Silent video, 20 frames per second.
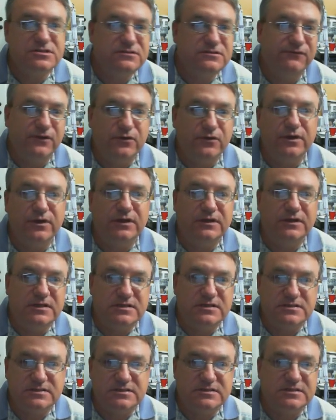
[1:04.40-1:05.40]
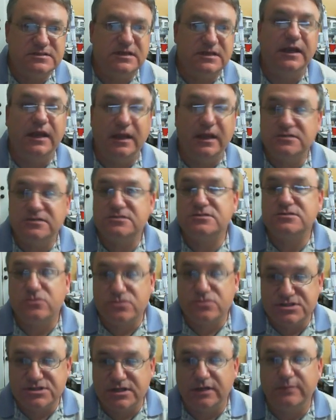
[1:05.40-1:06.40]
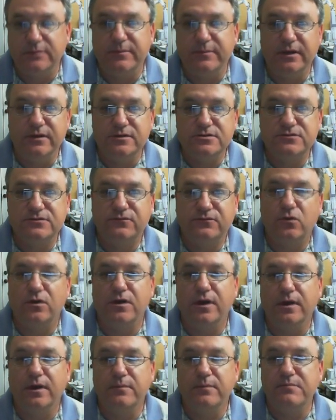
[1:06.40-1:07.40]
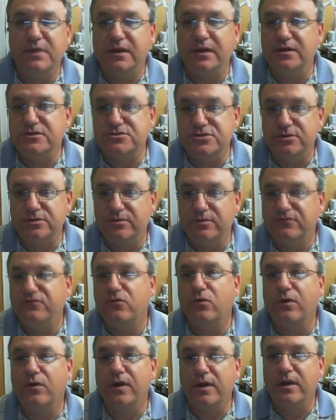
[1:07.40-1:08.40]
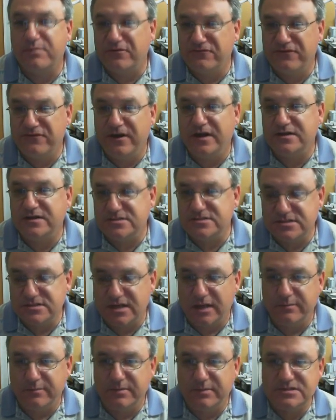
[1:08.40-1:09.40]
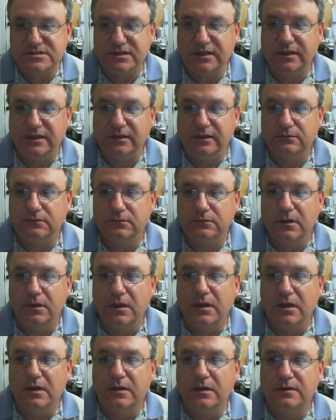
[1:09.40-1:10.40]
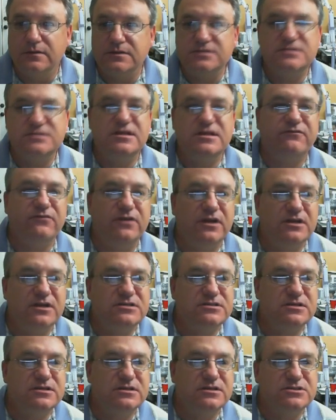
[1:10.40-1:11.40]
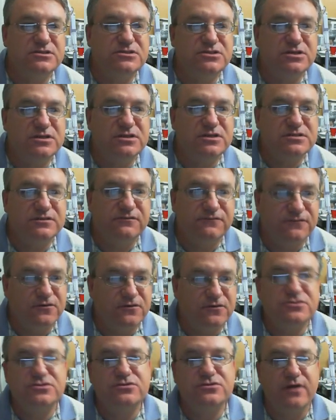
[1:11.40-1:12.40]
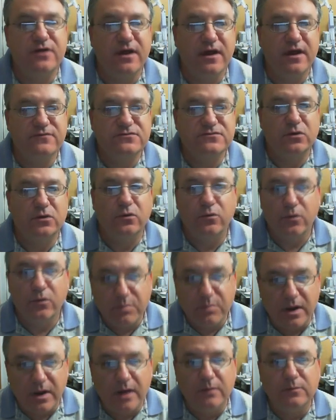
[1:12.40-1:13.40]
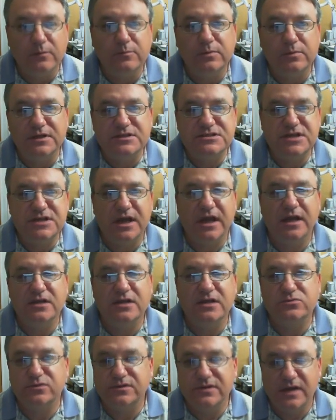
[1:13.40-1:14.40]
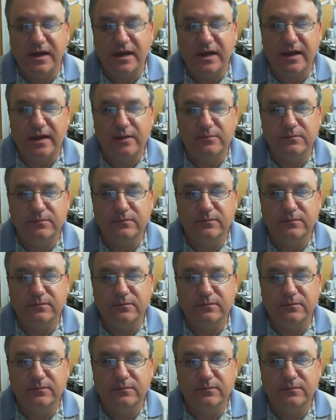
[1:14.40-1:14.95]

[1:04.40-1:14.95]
viewing distance in inches or centimeters for a miniature before imperfections can be seen. This definition is just the first draft, so it will probably change with time.